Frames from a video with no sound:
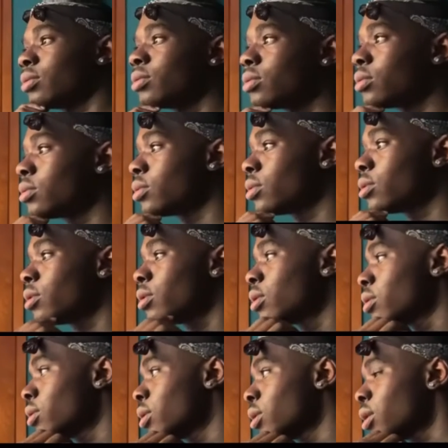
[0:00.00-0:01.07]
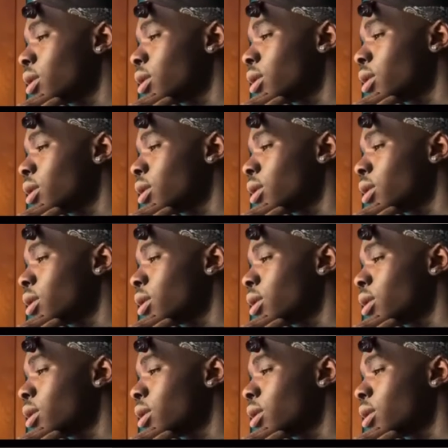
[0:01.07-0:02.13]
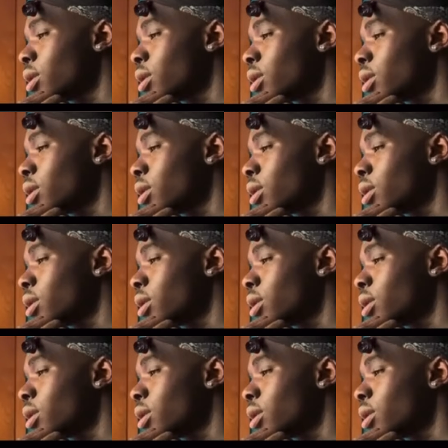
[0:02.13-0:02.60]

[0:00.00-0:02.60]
(silence)